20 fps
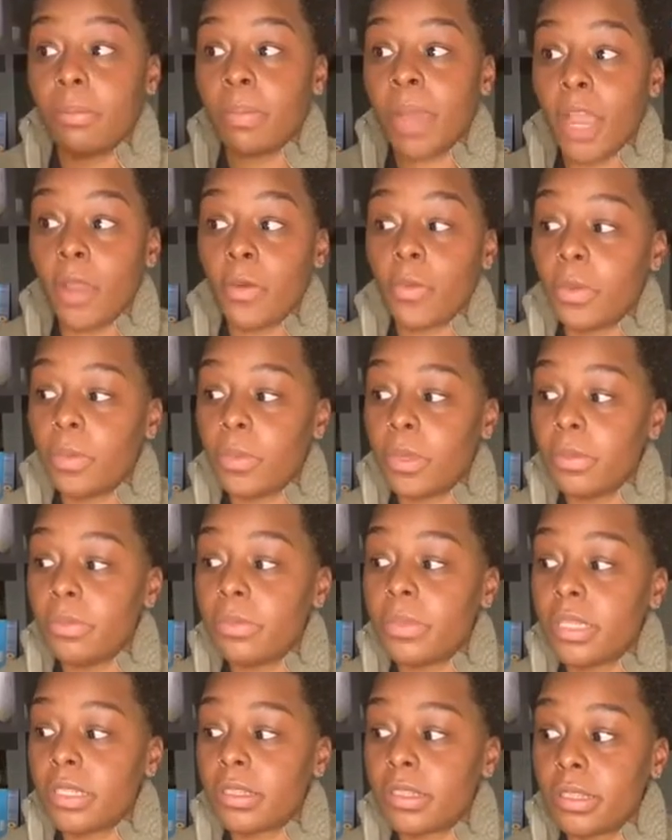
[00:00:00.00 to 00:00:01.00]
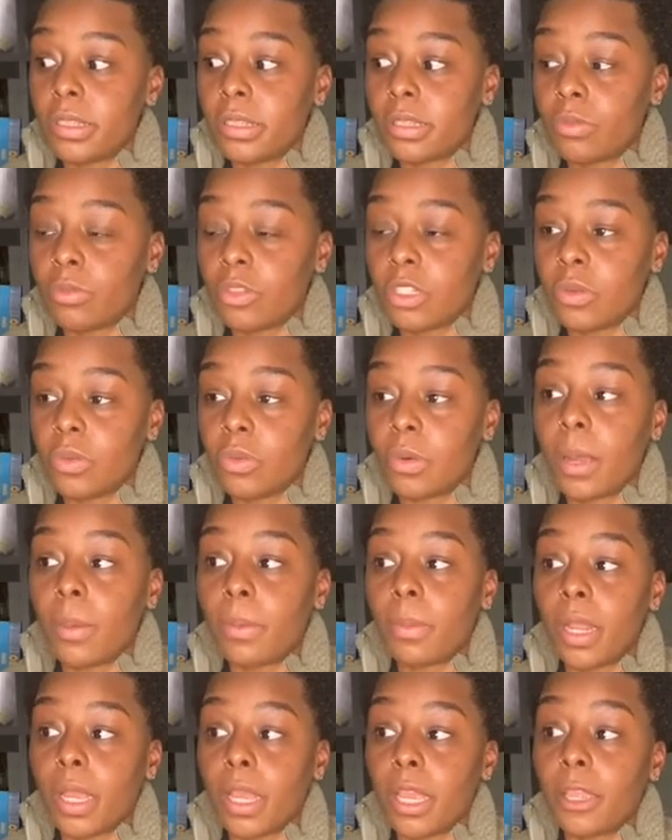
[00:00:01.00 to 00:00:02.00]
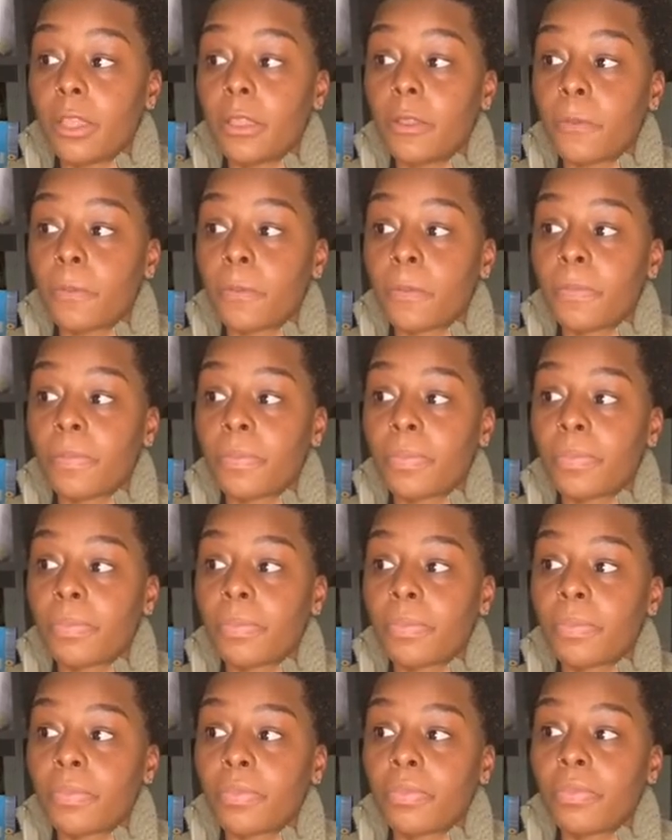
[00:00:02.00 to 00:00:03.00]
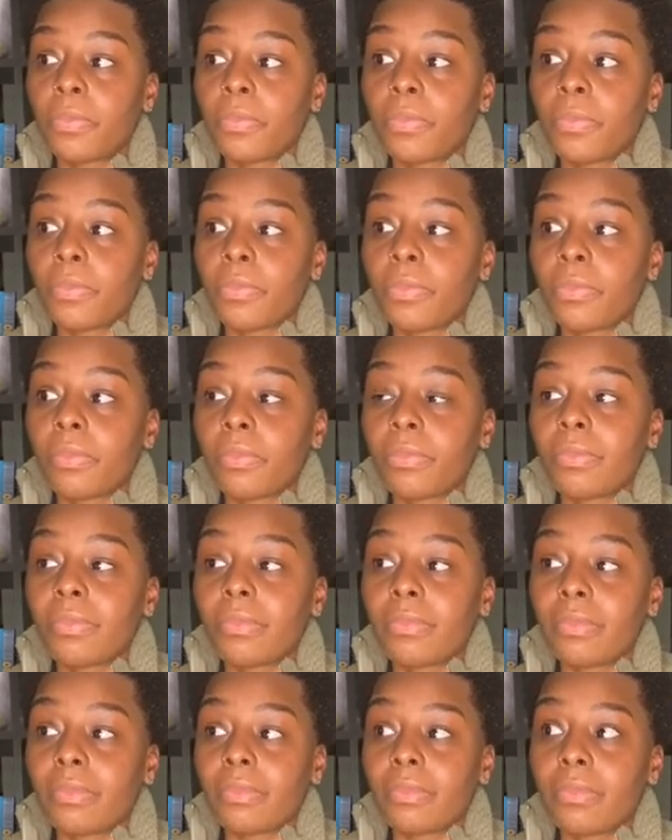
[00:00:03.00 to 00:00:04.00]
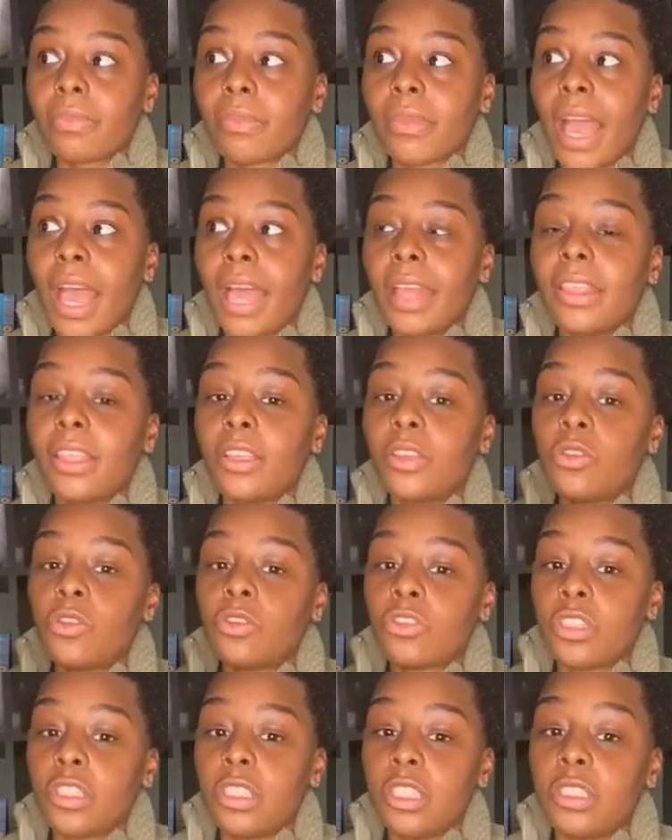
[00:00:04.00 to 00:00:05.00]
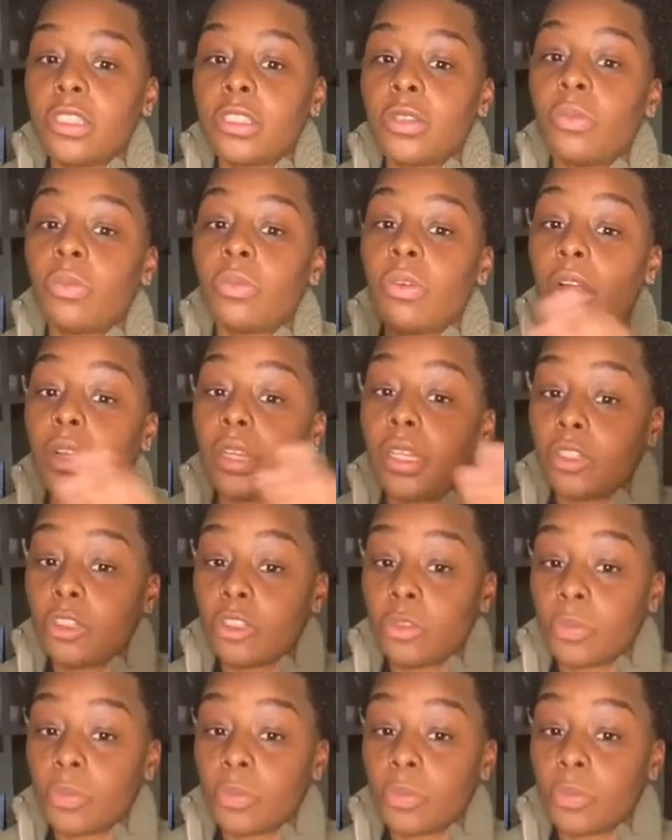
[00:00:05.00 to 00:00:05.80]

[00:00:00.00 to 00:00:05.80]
bi women be saying some shit where I'm like, I think you just need to broaden your